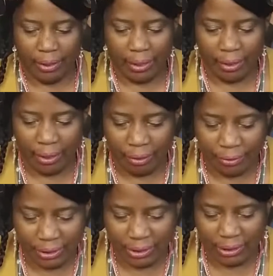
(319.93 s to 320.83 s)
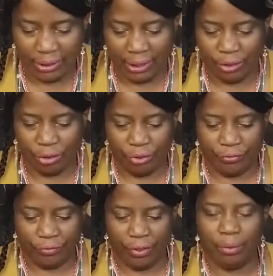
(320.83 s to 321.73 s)
our health is in danger
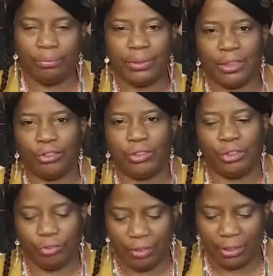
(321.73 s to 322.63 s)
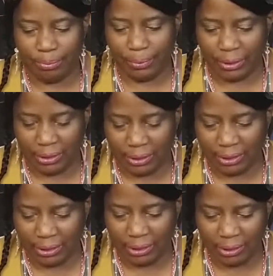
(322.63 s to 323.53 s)
from sexually transmitted
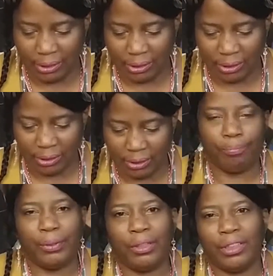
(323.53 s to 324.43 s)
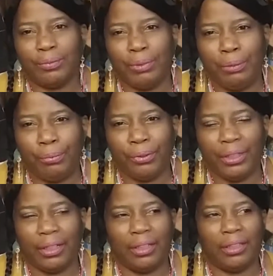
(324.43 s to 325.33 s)
diseases because people
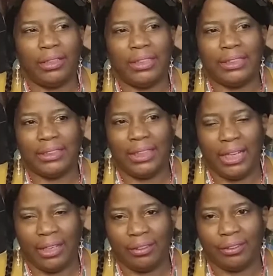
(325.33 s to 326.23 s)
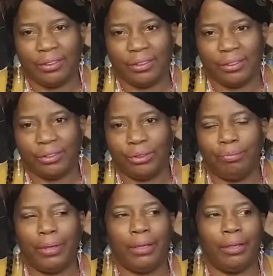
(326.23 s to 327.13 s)
intend to
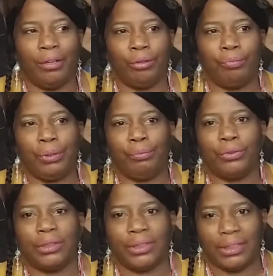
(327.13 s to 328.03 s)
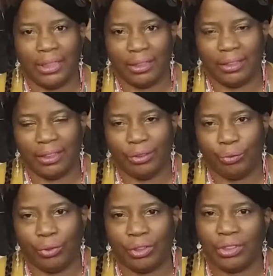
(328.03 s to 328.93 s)
make other people sick in
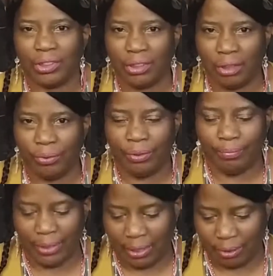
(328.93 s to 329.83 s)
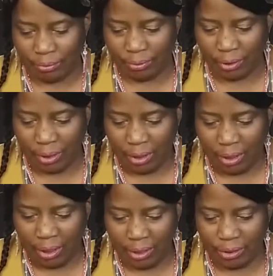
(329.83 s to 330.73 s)
order to slow them down
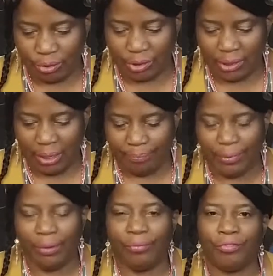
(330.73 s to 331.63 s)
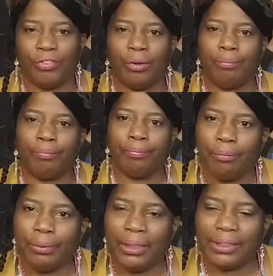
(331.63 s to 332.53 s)
and to stop them from
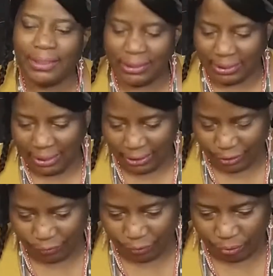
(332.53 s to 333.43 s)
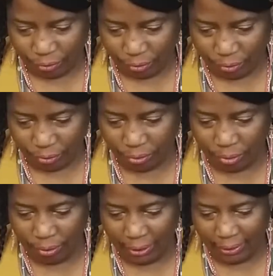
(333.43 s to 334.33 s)
being successful.
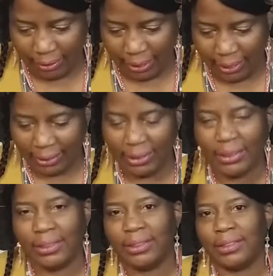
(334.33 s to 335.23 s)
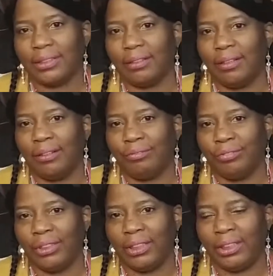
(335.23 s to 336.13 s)
So, and that is a
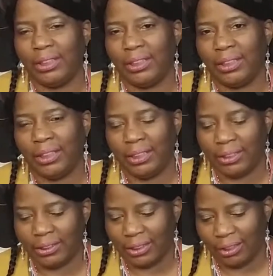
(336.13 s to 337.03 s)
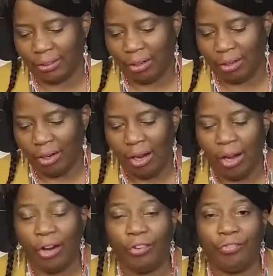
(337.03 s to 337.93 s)
really hideous and
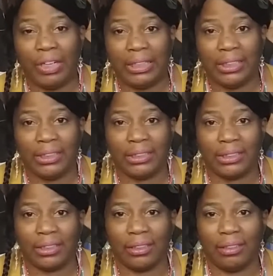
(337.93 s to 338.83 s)
horrendous